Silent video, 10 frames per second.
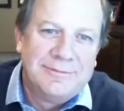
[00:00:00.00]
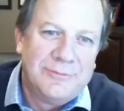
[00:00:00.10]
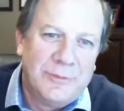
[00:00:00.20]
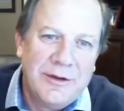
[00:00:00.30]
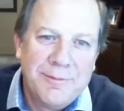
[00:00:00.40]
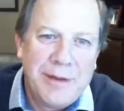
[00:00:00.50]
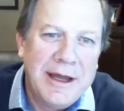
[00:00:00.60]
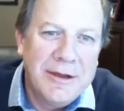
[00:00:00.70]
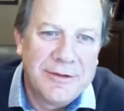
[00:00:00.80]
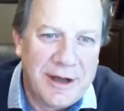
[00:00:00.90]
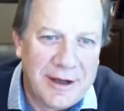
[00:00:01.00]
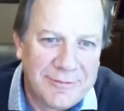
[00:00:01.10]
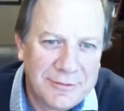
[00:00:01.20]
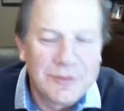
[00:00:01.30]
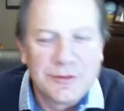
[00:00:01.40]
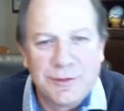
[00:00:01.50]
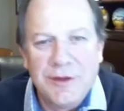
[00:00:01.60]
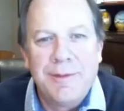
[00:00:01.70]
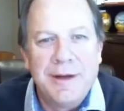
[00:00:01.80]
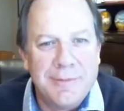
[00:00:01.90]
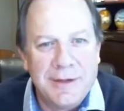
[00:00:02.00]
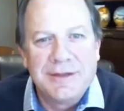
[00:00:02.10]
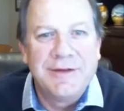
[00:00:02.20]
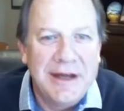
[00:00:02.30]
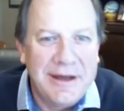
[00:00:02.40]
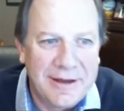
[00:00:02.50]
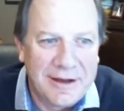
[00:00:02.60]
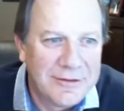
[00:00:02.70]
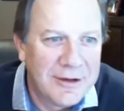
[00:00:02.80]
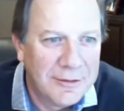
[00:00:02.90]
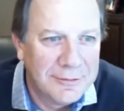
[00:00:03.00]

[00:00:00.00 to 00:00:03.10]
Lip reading: We don't pay you enough. Of course, we don't pay you much in anything, so.